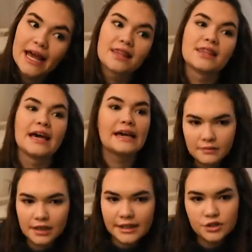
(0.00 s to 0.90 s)
and
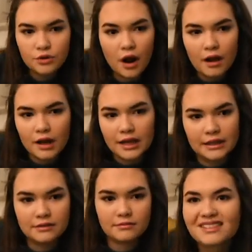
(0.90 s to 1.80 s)
like get drunk
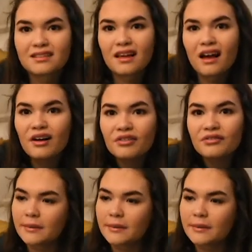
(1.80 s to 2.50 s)
and stuff.